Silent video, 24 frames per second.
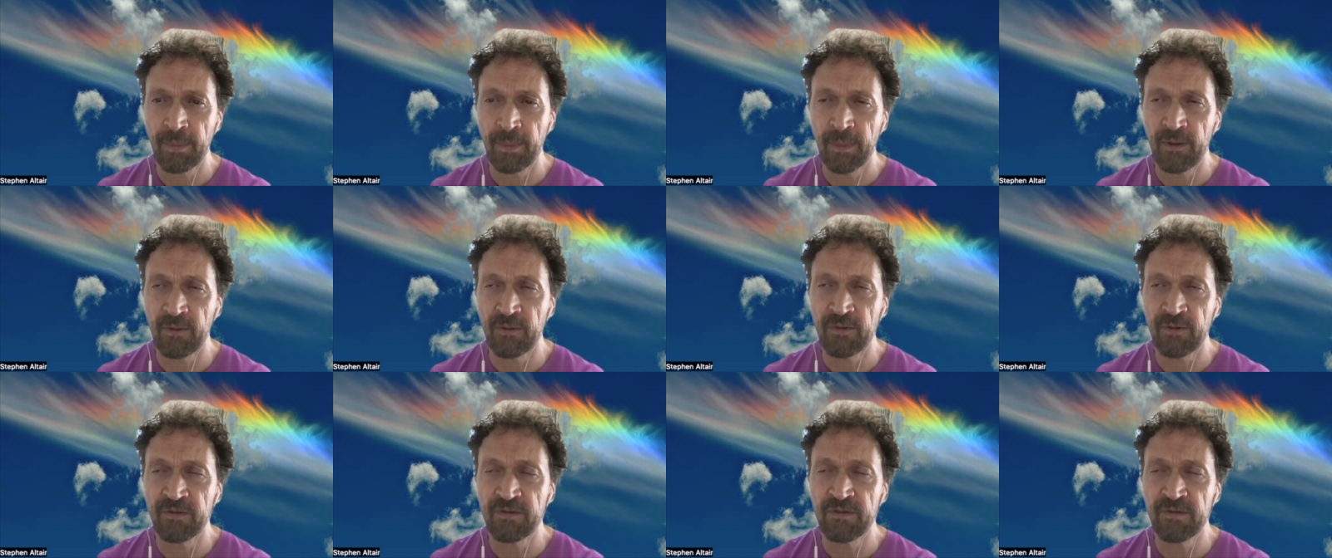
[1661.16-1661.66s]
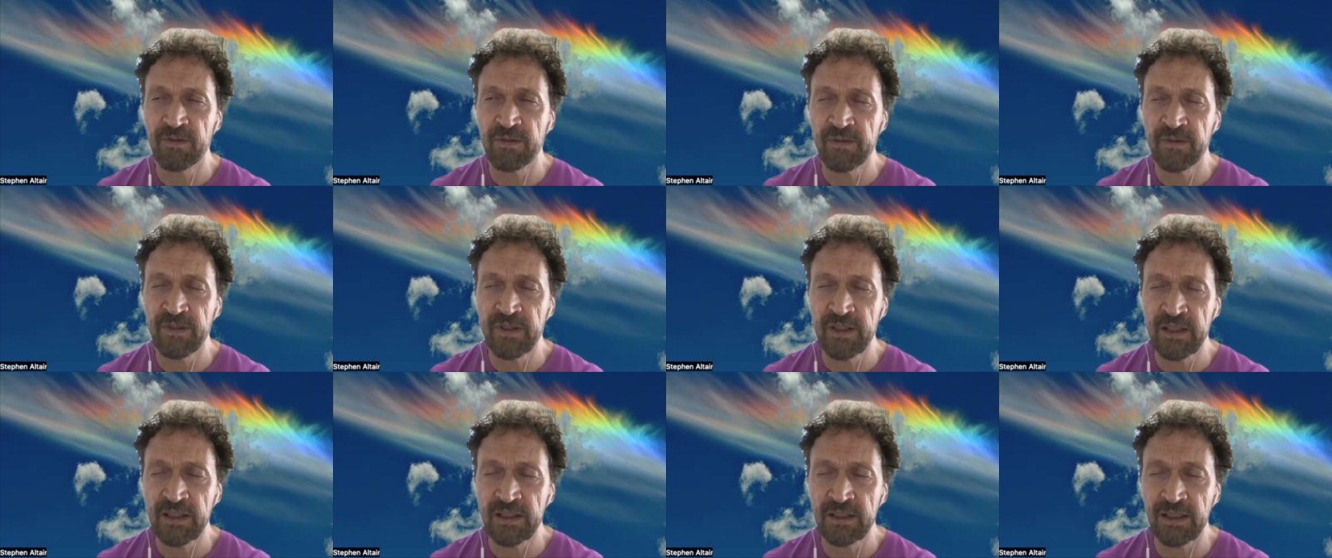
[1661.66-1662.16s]
the
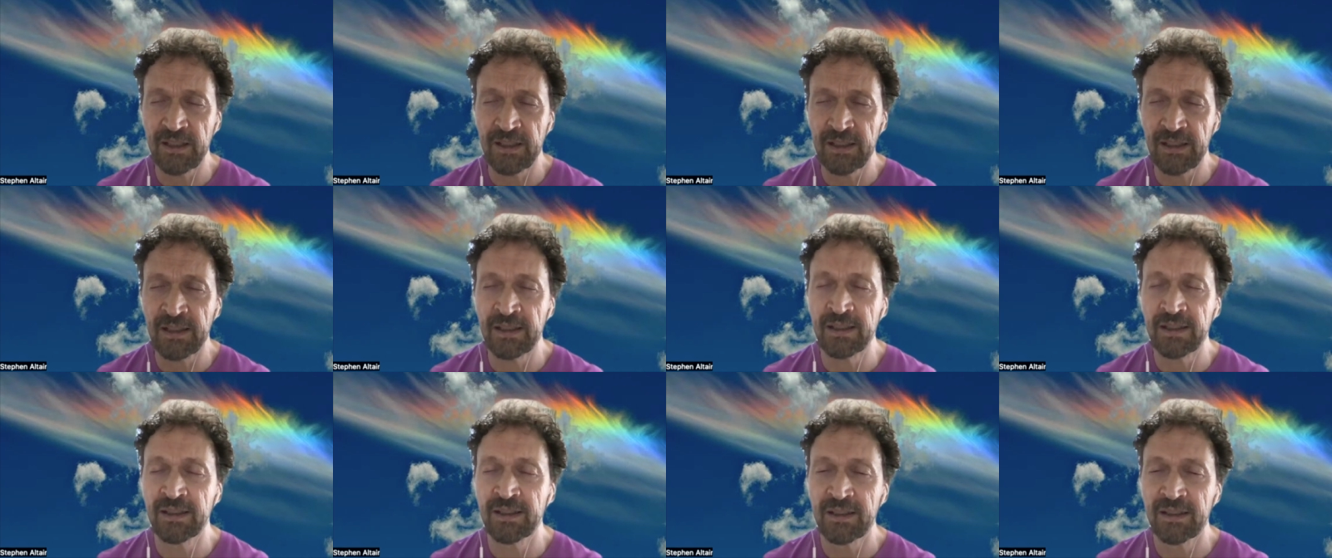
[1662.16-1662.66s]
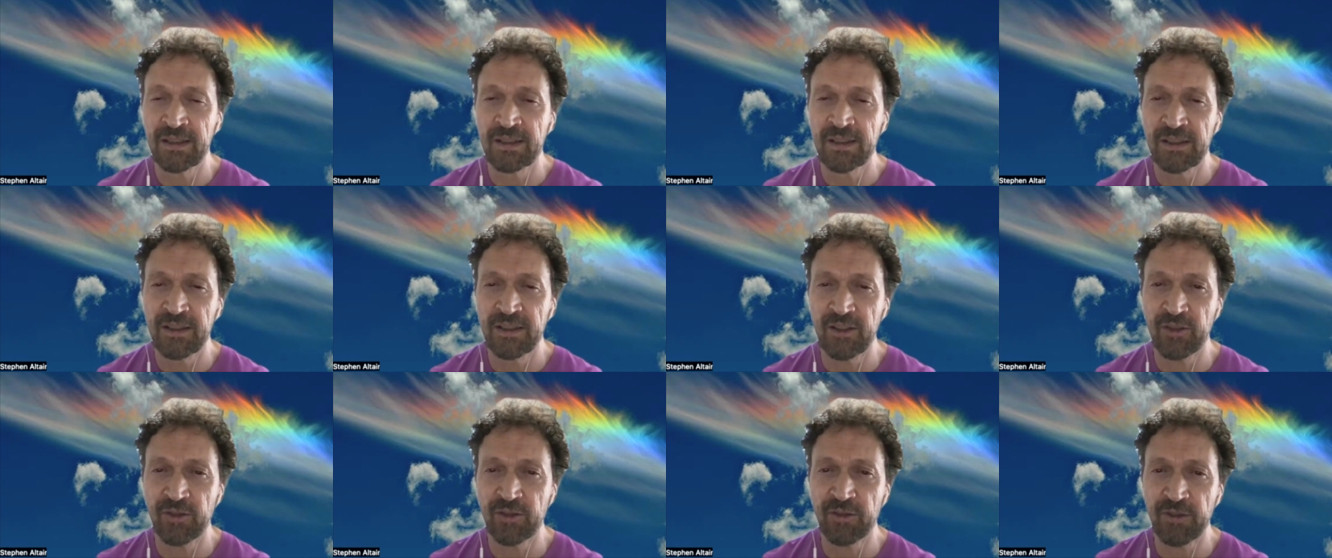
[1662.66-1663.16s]
feeling
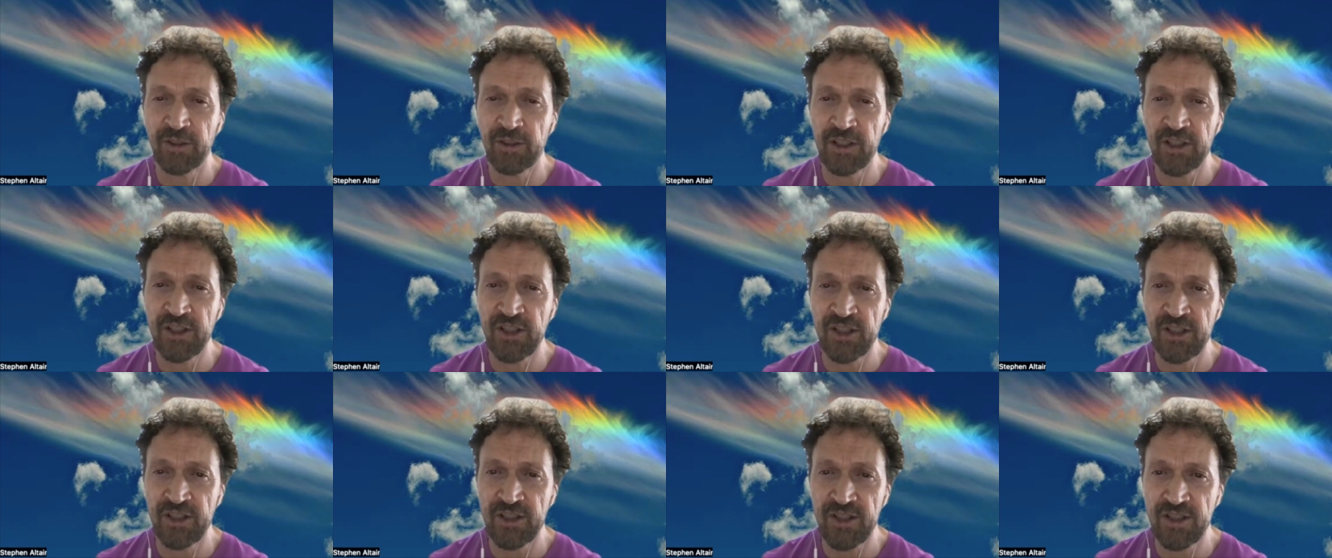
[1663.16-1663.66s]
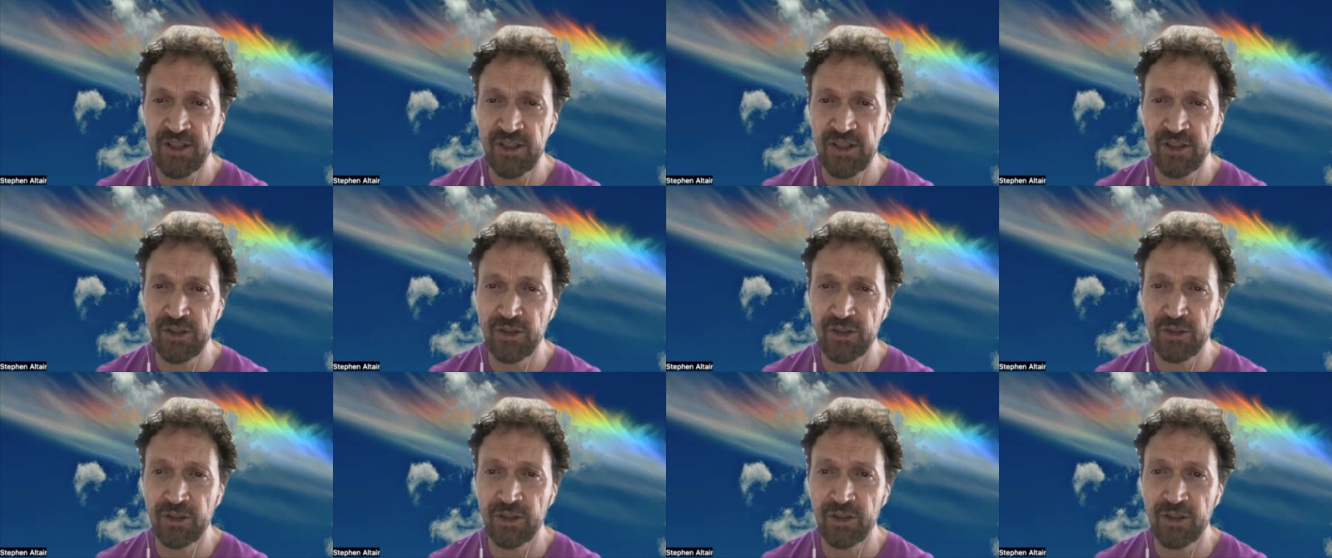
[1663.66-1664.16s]
of freshness in
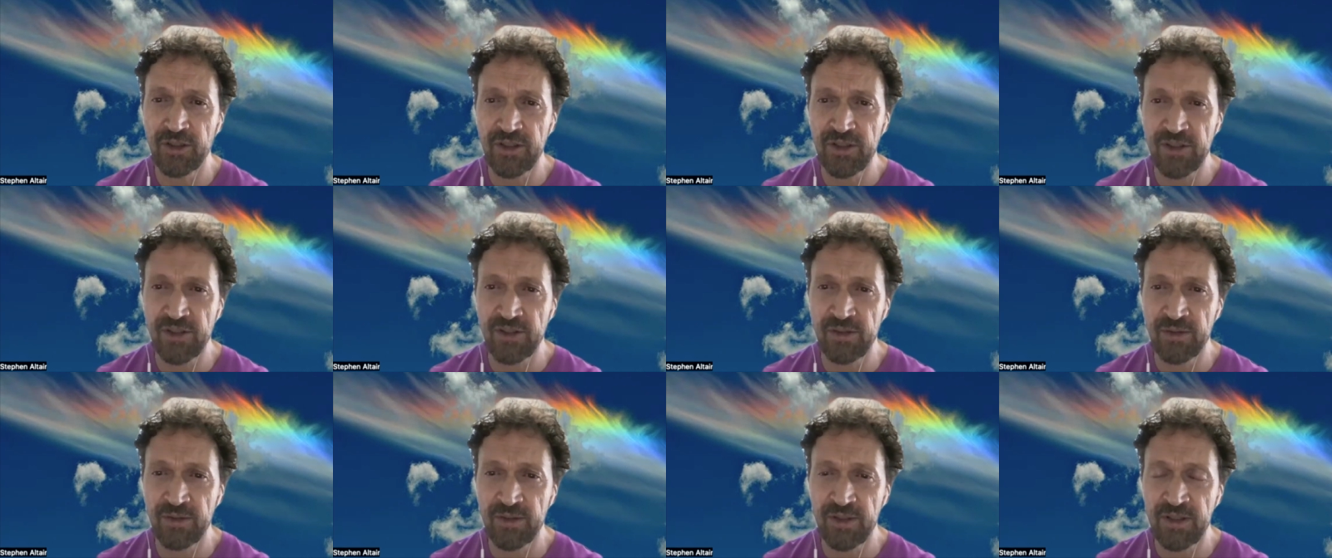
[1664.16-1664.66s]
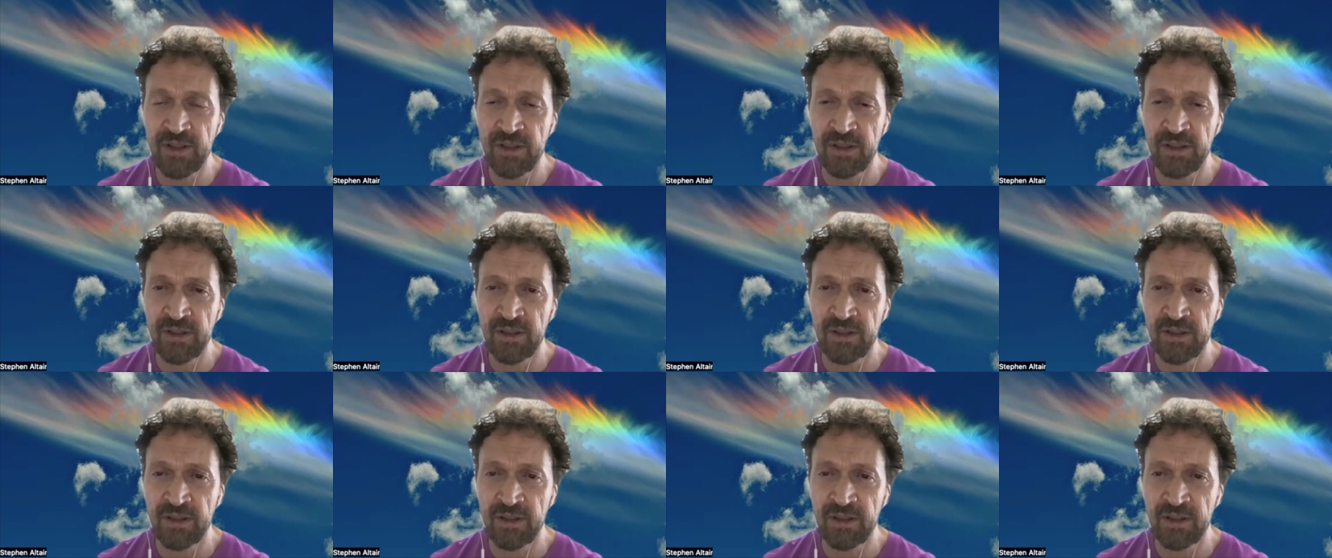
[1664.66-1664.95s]
your nostrils,